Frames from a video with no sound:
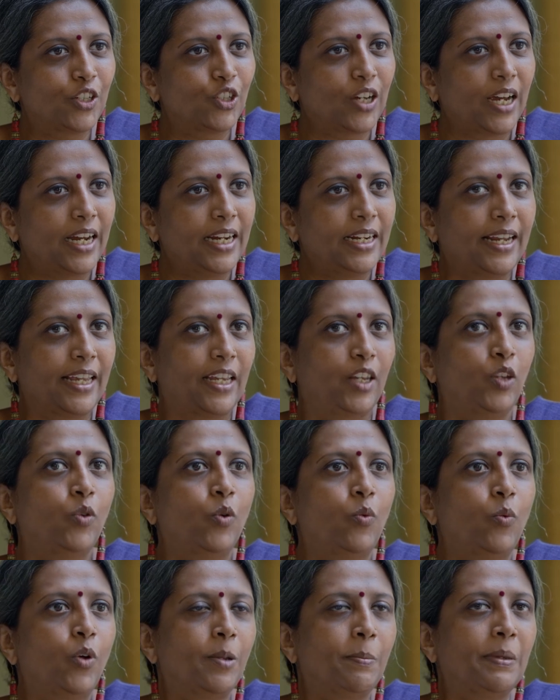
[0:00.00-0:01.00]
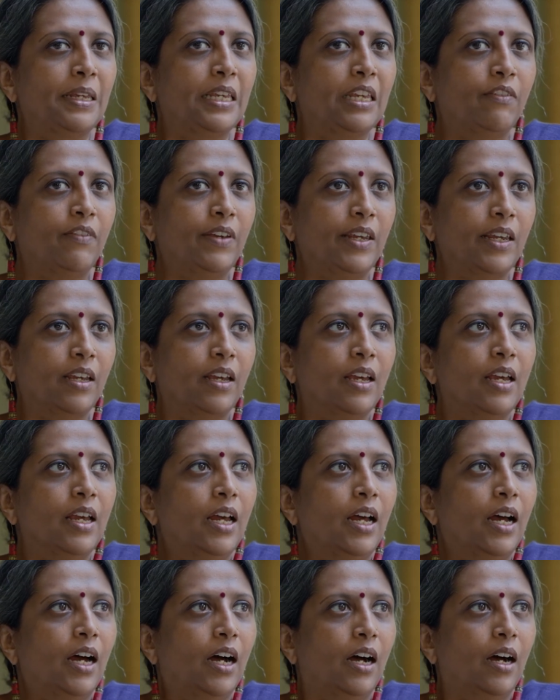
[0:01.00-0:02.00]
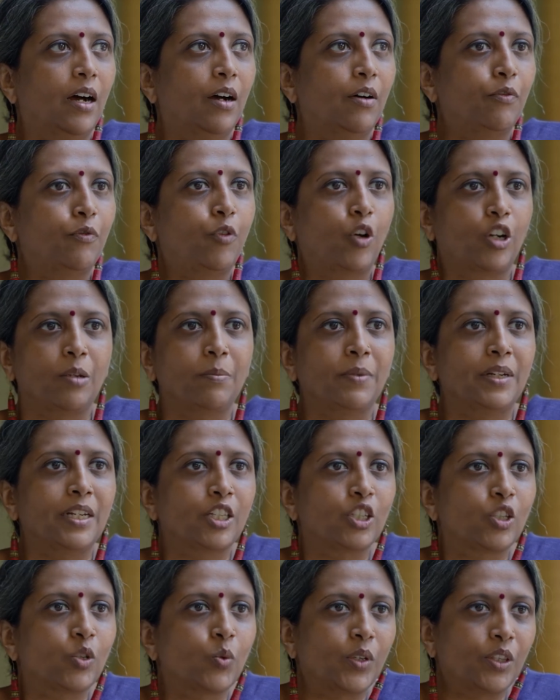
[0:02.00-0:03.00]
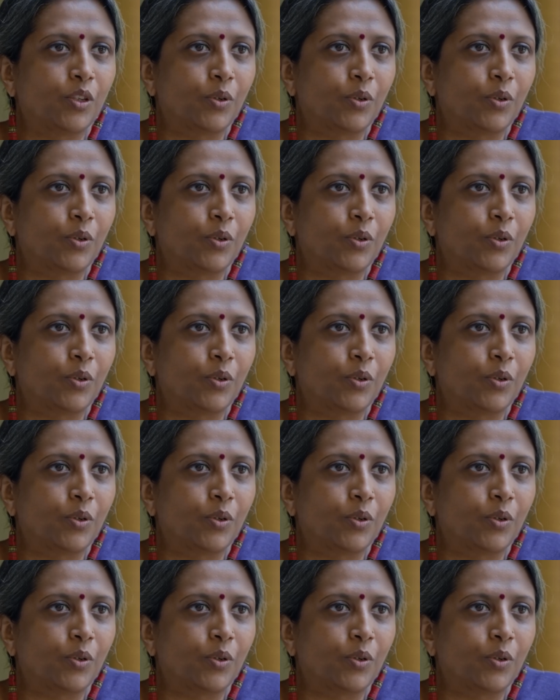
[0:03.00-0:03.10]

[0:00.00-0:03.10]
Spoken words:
the child. Like, you don't want to be giving 40 minutes to a